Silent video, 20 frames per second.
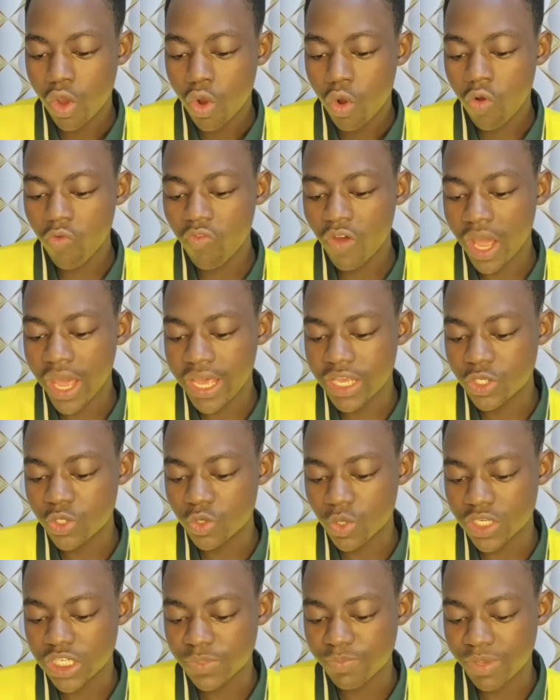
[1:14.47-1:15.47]
over her
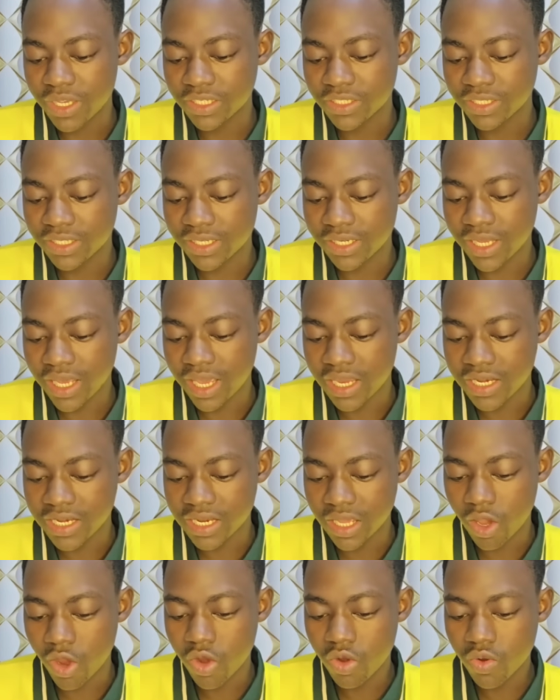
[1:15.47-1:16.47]
suspension and
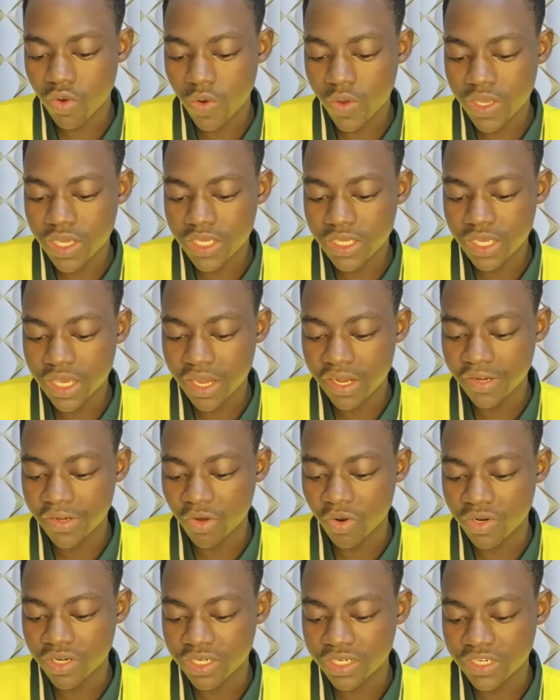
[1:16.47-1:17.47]
the ongoing hearing
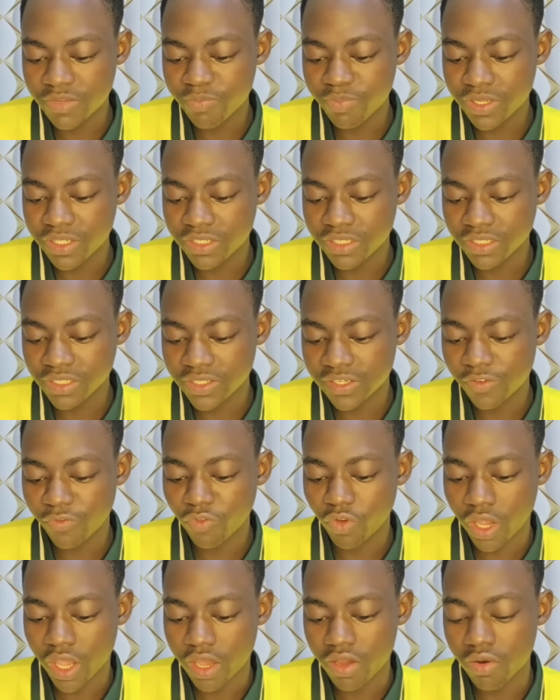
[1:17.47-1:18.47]
on 3 petitions
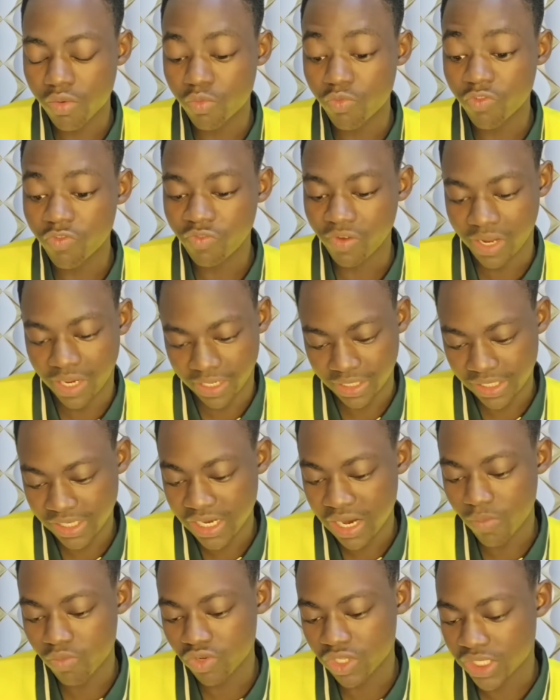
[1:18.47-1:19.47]
for her removal in
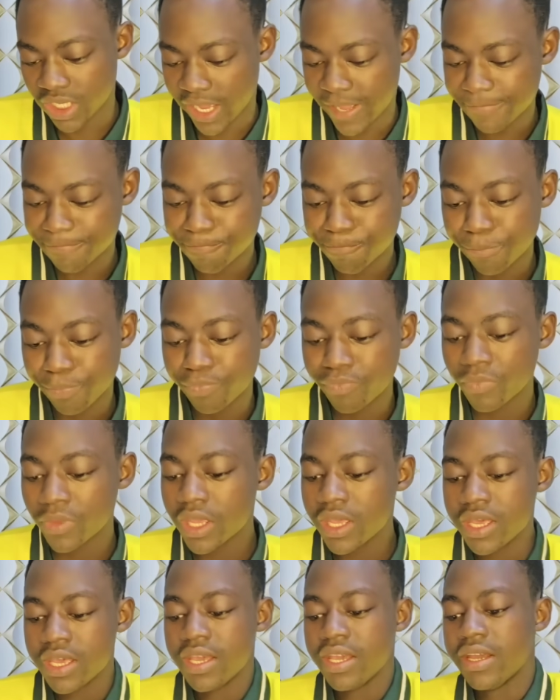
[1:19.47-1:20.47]
Abuja.
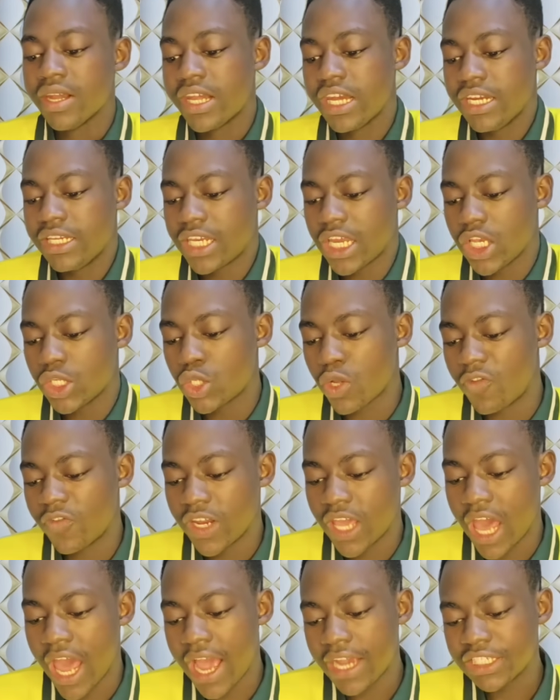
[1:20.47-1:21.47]
Details of
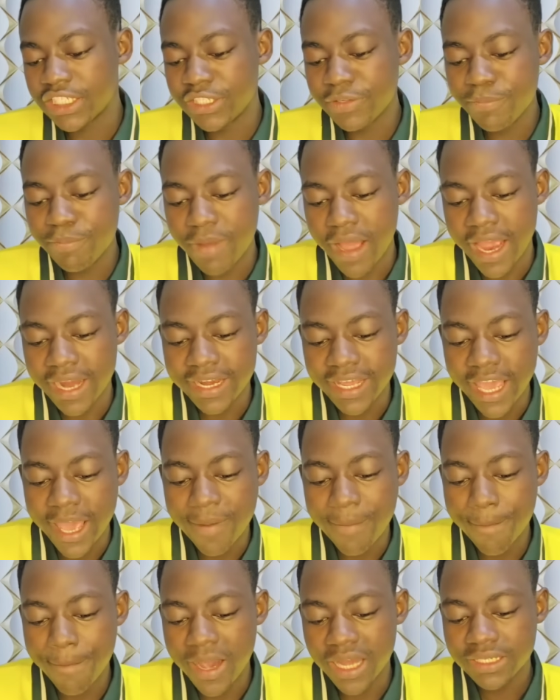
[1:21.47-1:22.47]
the action by the
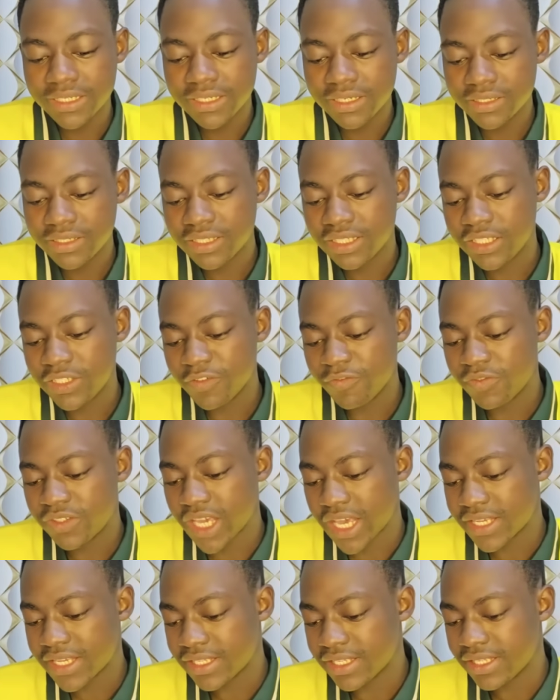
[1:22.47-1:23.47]
embattled Chief
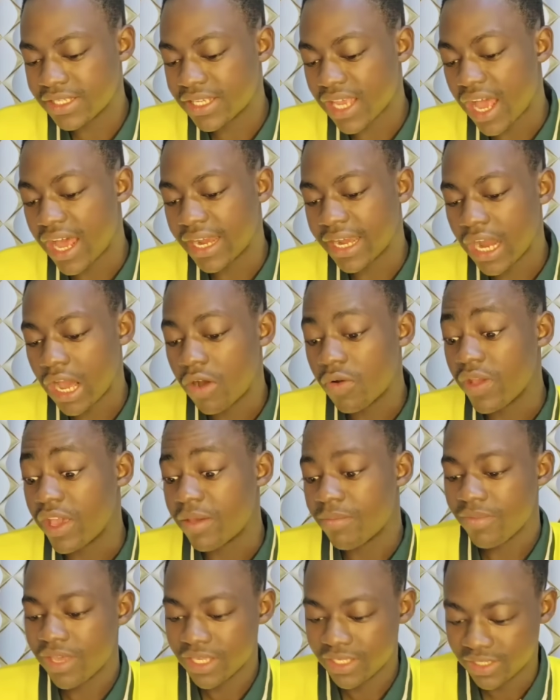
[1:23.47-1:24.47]
Justice are now
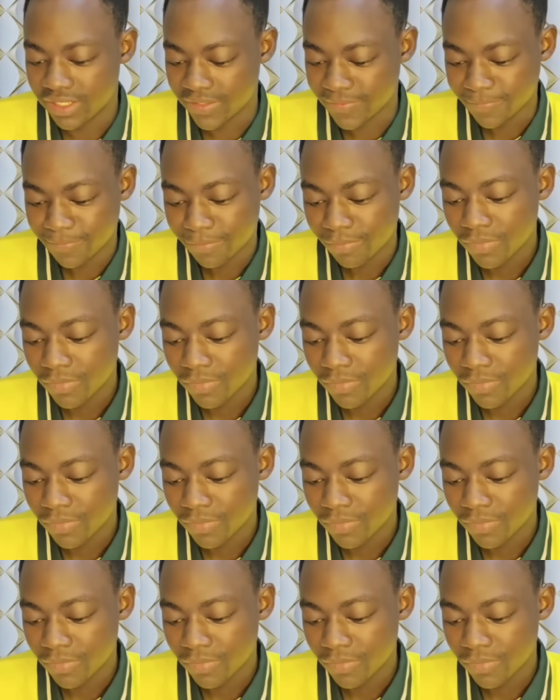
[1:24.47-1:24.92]
emerging.